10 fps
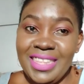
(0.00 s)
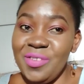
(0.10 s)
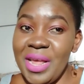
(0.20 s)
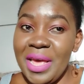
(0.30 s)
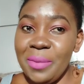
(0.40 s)

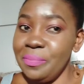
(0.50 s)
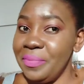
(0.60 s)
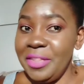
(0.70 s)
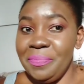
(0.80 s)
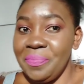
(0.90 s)
today
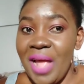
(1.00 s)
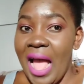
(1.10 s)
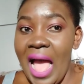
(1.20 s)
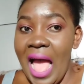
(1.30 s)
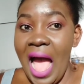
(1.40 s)

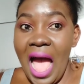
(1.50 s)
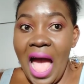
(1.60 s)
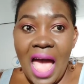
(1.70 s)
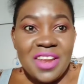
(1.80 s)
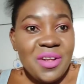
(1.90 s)

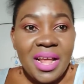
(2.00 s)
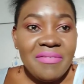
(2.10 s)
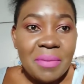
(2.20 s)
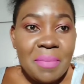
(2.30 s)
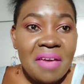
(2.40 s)
I don't
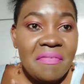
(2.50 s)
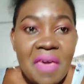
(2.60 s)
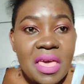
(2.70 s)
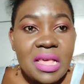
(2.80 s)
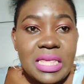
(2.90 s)
have a bare
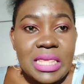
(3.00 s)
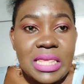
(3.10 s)
face.